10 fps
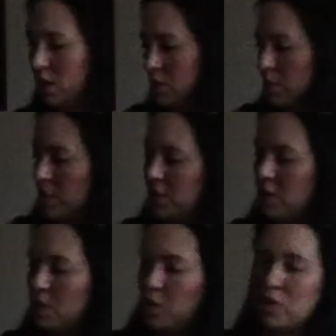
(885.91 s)
So maybe
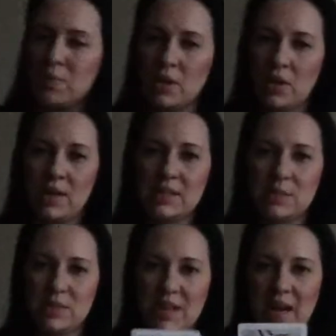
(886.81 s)
you're both mirroring
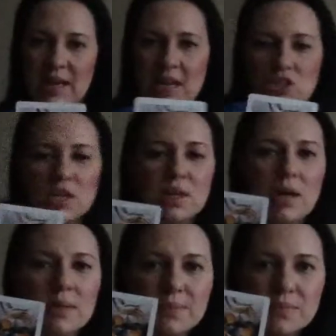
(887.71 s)
some stagnation
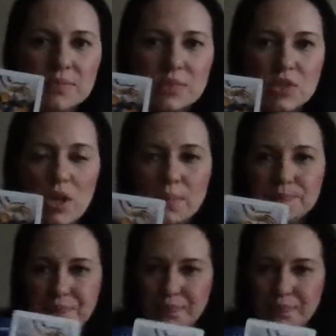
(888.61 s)
here. So